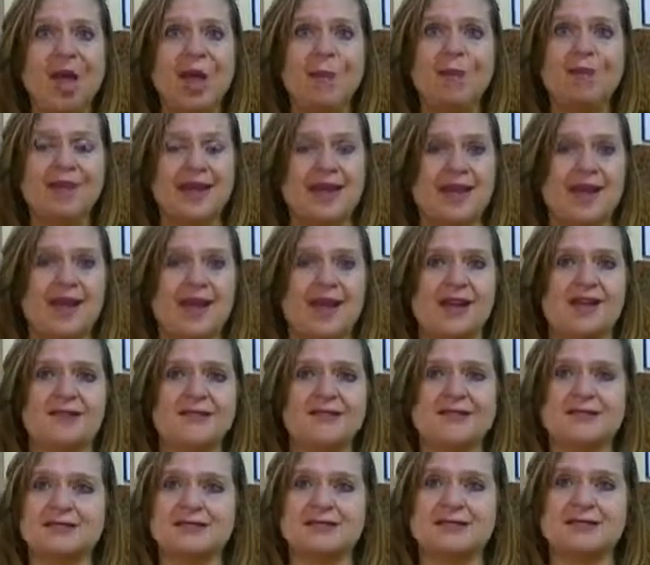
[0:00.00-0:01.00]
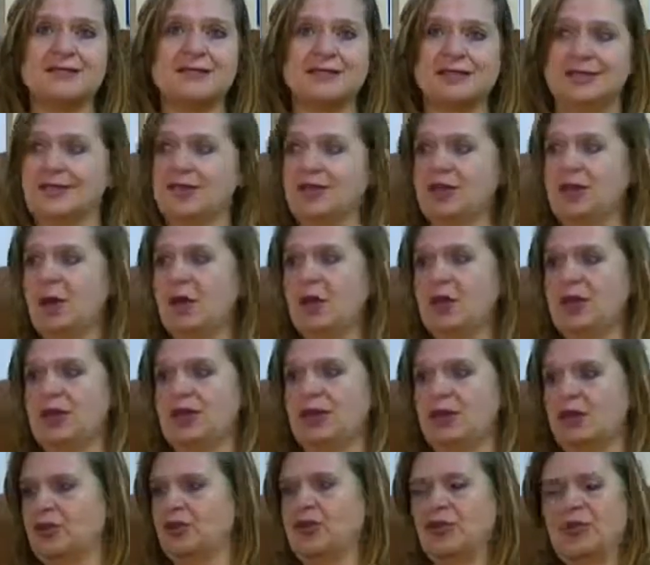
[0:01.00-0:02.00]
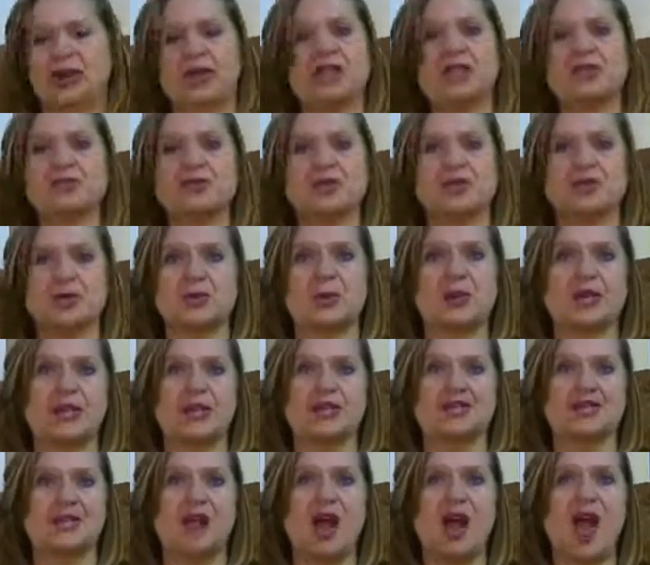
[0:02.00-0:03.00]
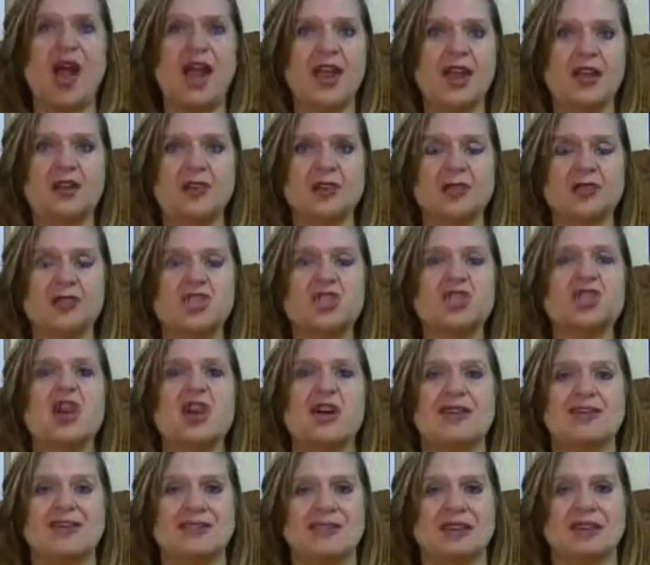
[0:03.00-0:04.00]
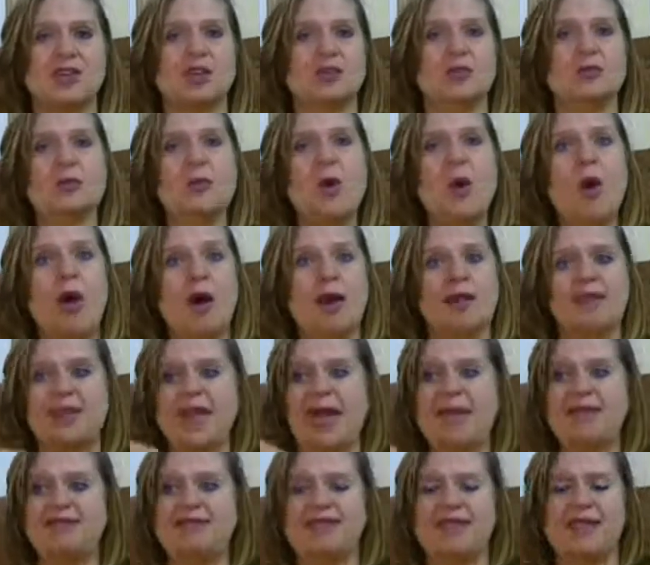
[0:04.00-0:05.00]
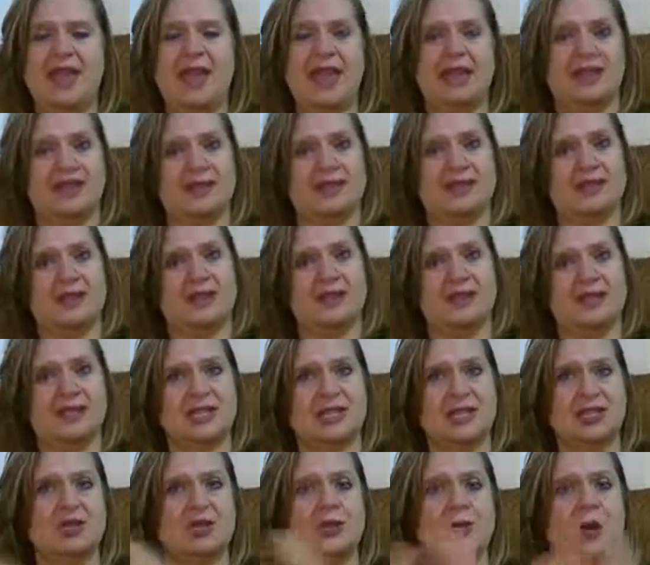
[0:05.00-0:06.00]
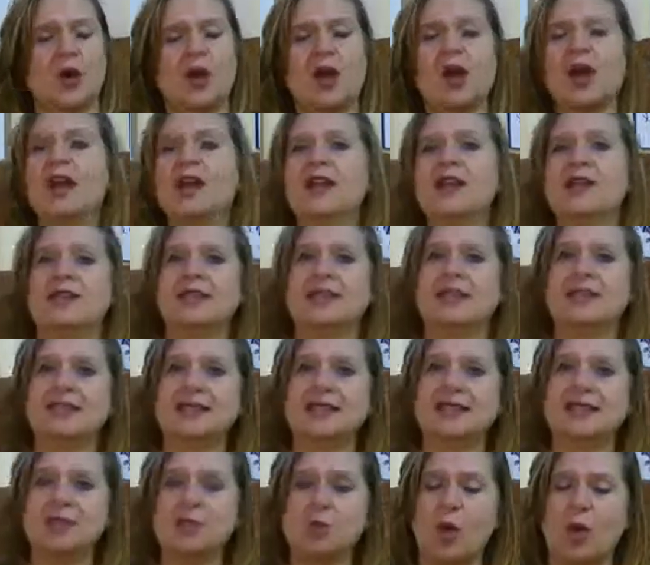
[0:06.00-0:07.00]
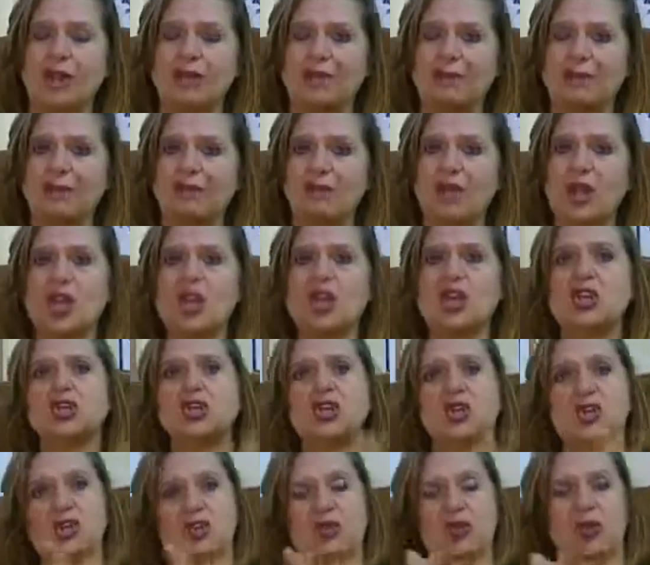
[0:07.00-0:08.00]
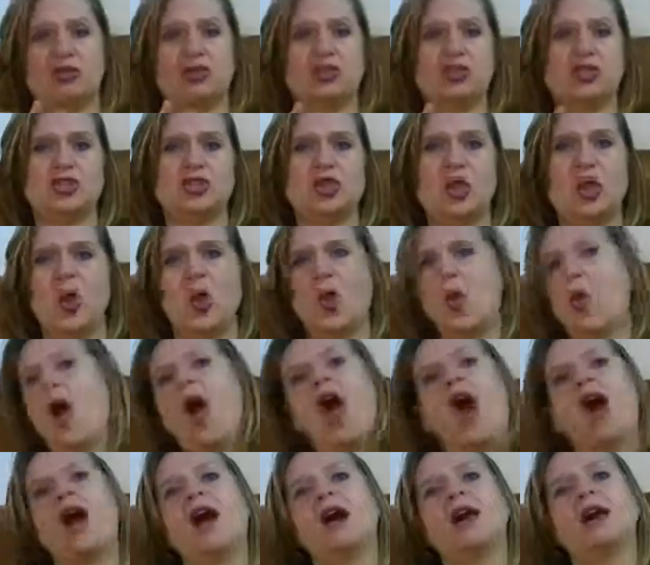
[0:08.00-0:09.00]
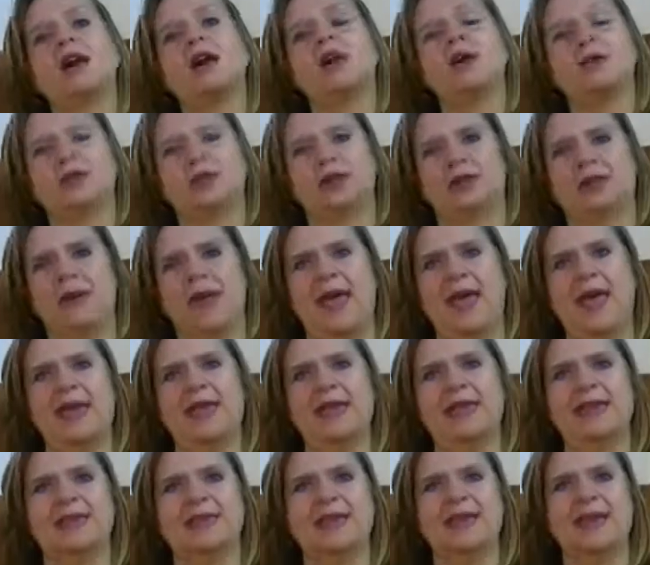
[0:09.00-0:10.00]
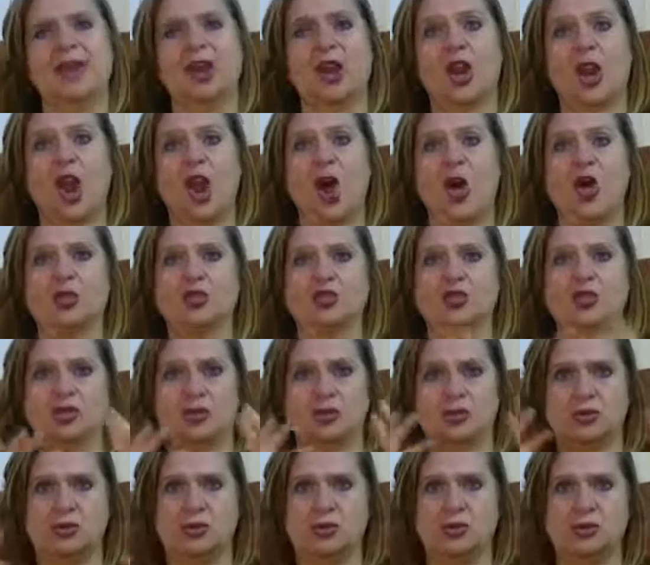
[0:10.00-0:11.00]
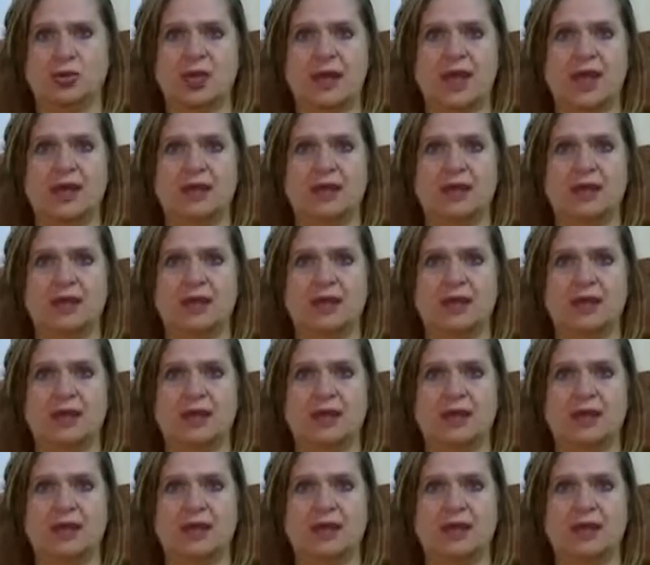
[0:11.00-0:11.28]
because you know your interest rate is higher, so it's costing you more. That debt is costing you more than this one. You could also go to the bank and get a loan to